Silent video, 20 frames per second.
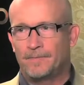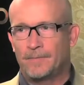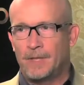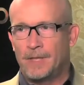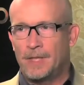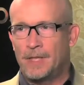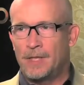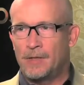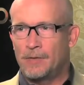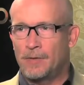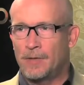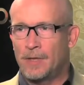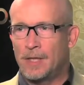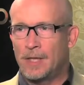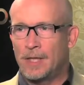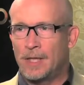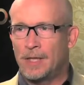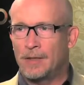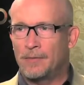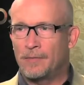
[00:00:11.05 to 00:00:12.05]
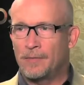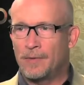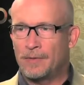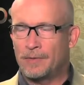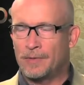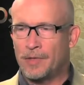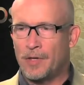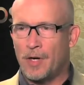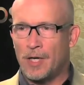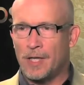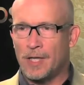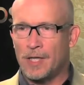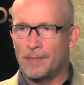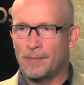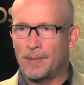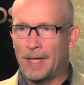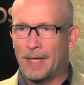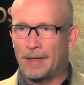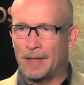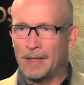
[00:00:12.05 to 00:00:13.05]
You know, we were talking
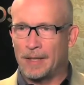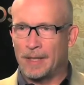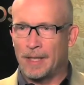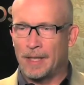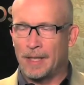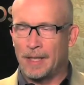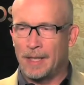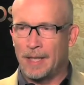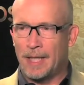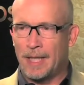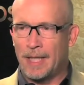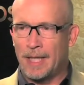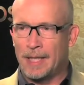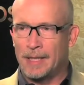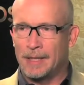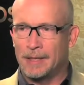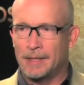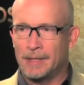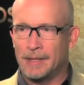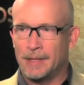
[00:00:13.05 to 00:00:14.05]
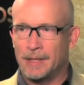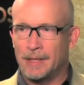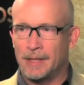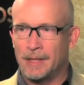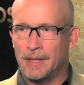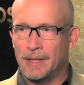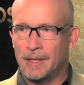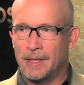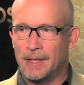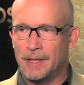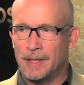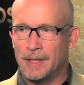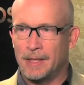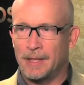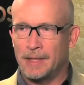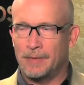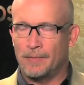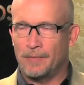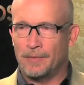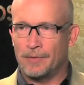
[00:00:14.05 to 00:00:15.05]
about it, and
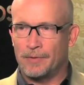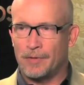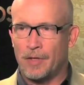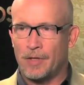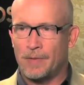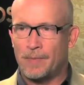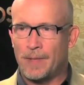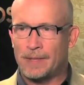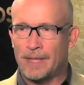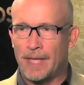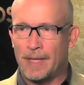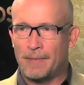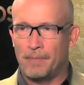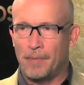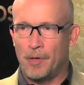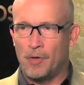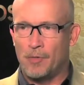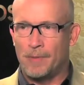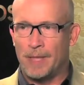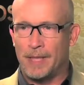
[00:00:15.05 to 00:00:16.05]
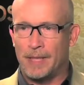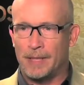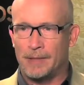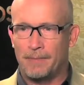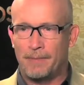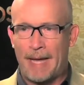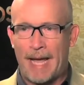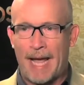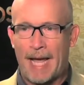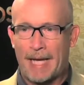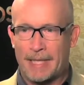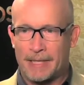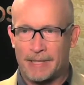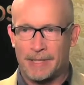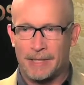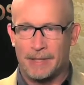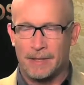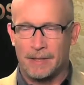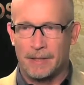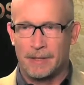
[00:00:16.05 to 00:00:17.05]
we were talking about that moment in the
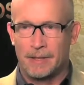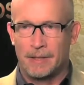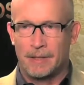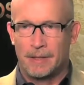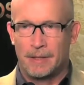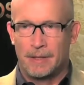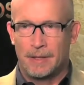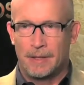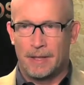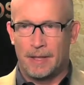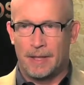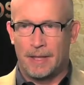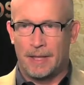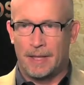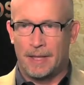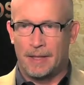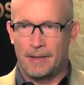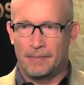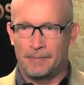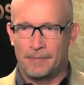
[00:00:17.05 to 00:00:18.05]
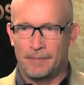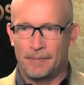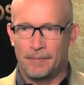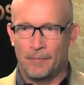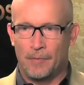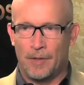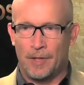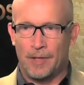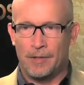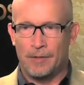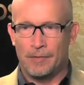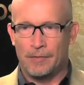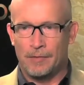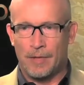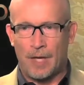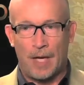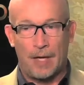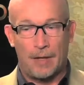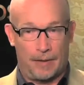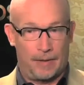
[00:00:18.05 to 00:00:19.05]
Mass where
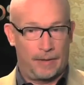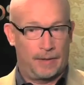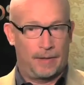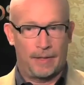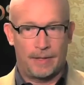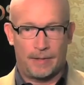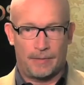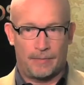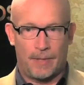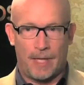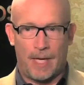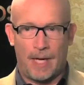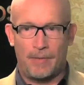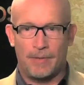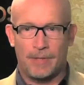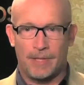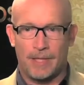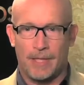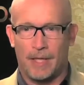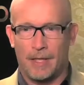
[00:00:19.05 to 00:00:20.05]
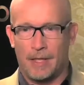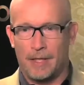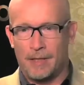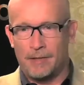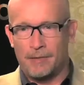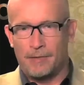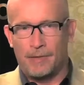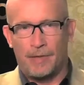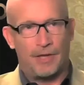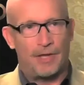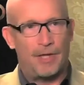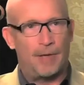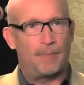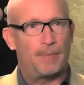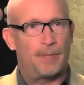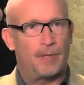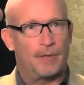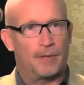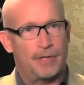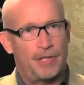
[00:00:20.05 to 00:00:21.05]
at least when I was younger, you'd
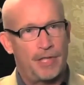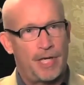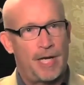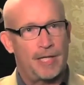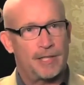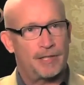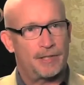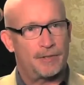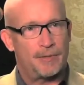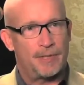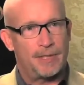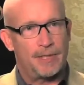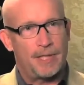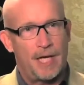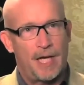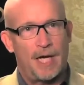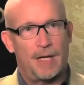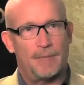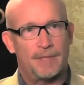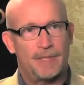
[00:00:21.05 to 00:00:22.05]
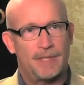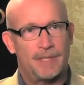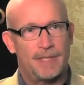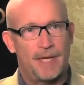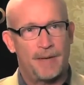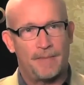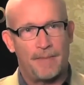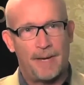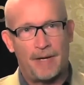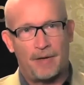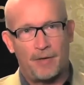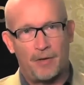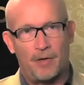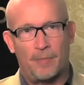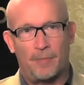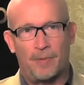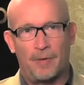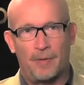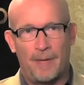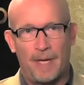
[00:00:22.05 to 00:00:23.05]
thump your chest 3 times and say, Mea
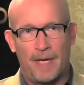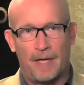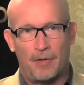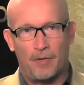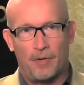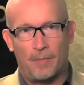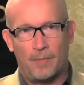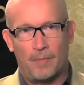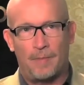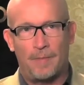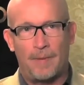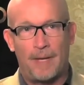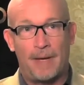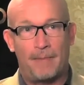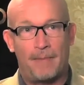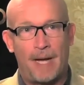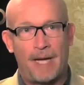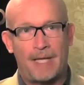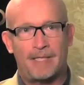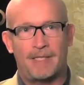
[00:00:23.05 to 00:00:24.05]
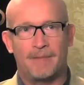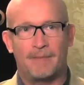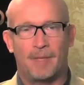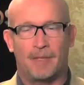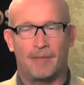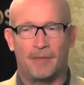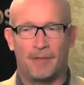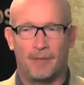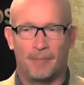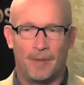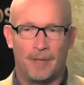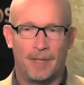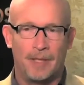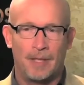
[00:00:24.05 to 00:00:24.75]
Culpa, Mea Maxima Culpa.